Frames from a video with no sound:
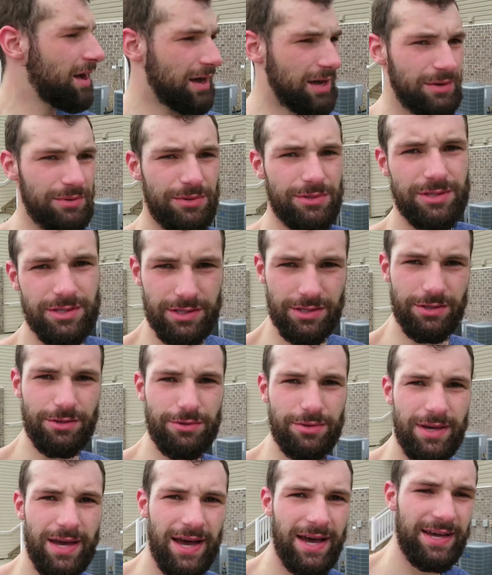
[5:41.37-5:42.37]
I will see
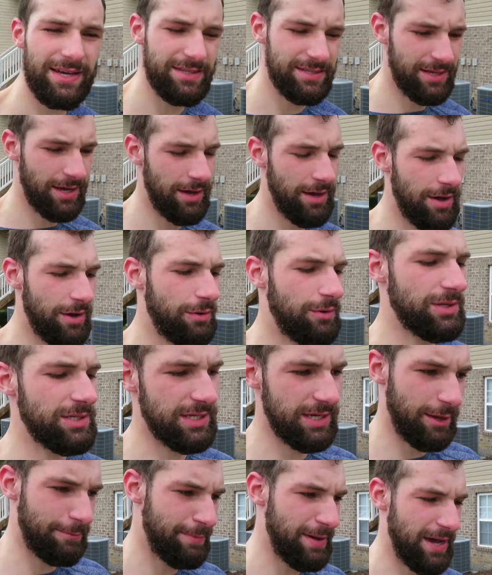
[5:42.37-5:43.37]
you guys
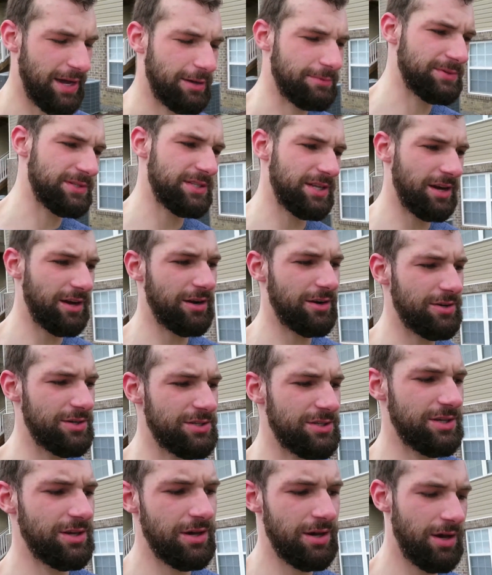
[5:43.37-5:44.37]
once I get back
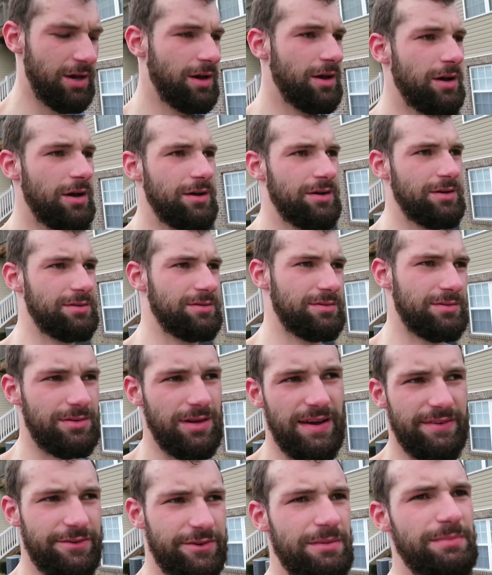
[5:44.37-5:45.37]
upstairs,
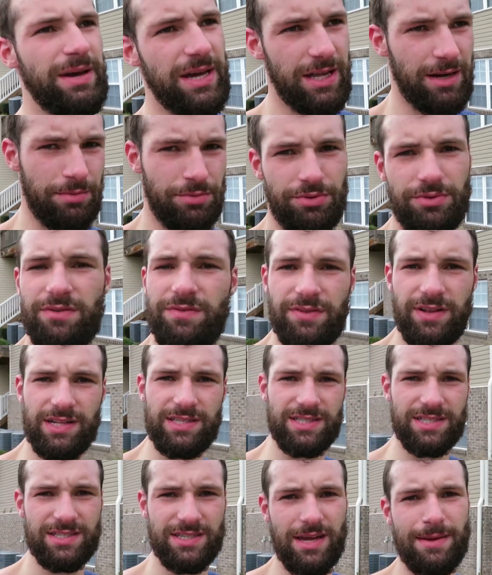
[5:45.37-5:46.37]
after I make it up 3
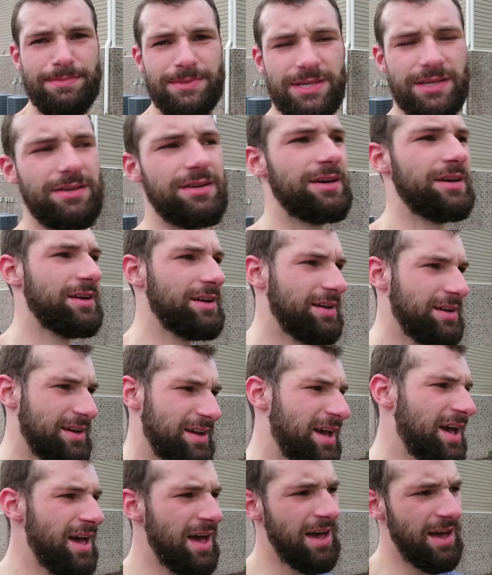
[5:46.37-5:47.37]
flights of steps. And
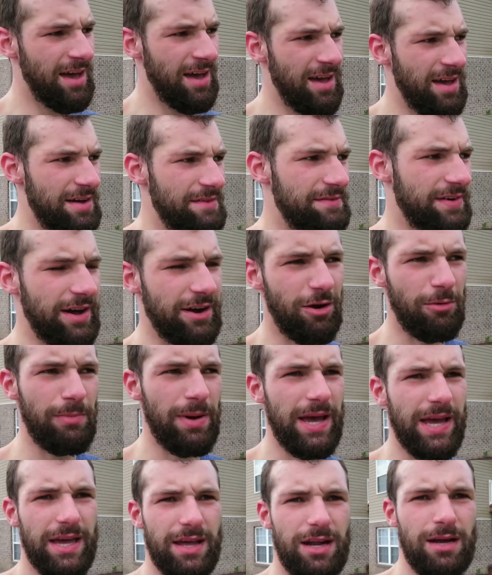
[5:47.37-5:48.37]
if I don't
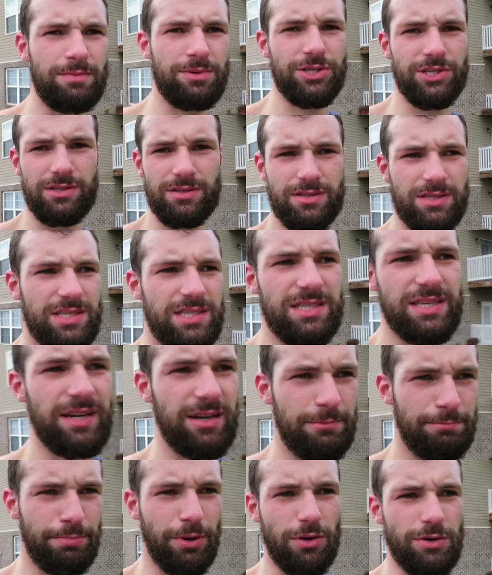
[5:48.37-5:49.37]
make it up, just
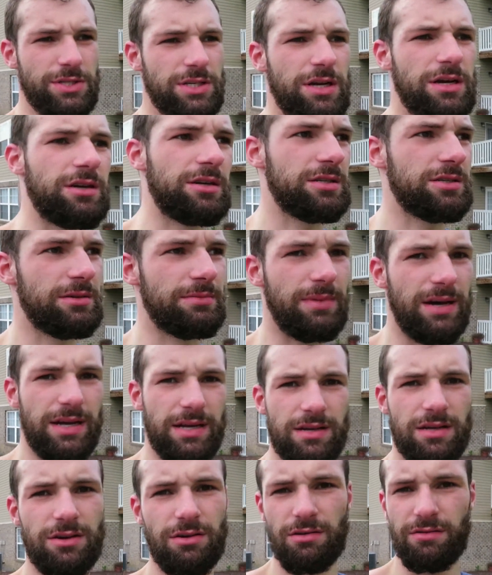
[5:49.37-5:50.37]
send a postcard to
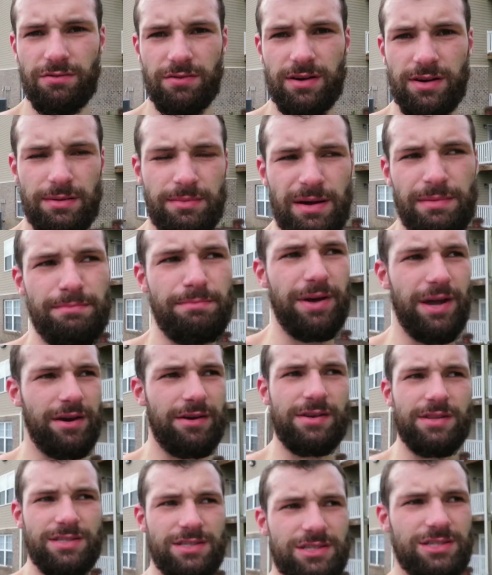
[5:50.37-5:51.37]
my girlfriend and my
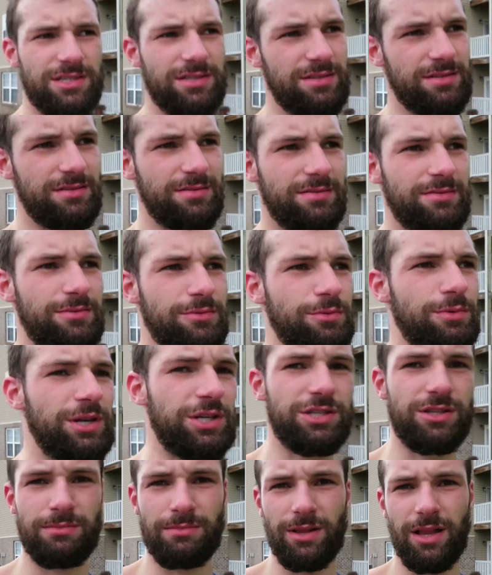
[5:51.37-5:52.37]
parents and just
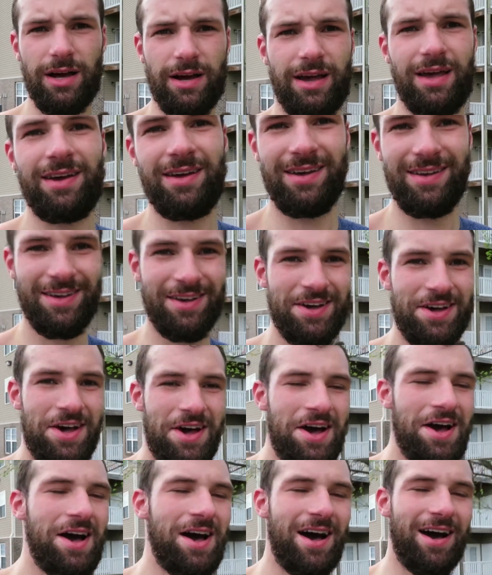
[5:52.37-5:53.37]
wish them luck.
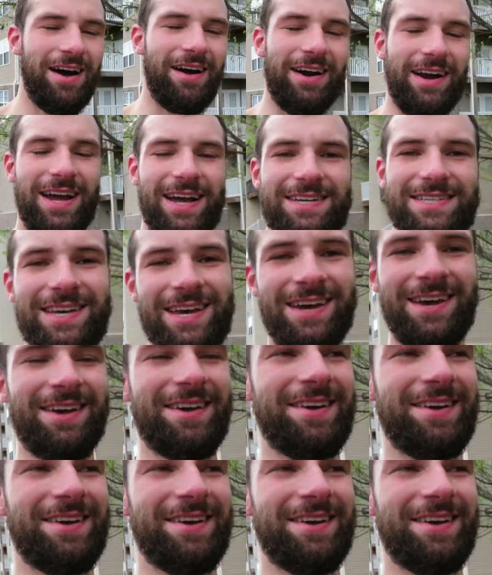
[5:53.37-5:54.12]
All right, guys.